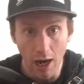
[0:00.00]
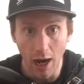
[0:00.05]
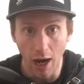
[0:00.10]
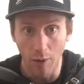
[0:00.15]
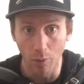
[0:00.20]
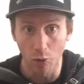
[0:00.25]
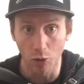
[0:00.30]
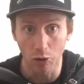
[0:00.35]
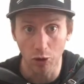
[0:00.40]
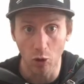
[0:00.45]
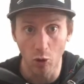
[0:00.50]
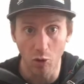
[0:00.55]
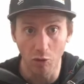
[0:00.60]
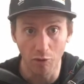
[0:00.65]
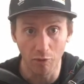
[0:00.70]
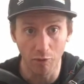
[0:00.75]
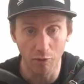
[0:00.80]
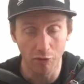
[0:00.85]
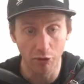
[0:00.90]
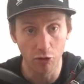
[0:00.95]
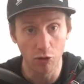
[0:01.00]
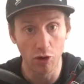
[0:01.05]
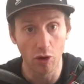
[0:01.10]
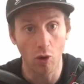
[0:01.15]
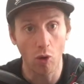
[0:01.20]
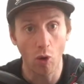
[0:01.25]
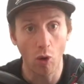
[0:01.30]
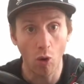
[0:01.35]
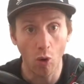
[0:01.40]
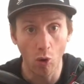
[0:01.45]
and we'll go through the
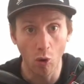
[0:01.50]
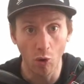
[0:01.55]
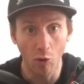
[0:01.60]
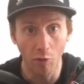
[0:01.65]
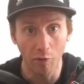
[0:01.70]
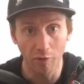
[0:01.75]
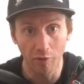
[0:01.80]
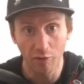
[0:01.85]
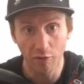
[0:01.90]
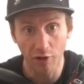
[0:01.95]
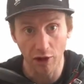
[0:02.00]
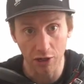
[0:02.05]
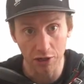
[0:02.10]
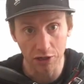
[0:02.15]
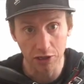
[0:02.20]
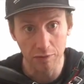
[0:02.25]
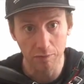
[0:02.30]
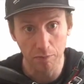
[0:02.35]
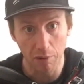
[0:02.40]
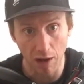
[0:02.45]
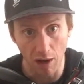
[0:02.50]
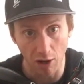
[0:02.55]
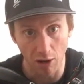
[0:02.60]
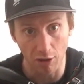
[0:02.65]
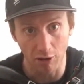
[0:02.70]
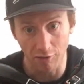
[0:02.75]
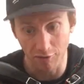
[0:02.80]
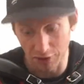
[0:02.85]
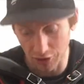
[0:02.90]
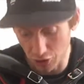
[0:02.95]
whole first
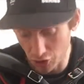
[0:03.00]
part of the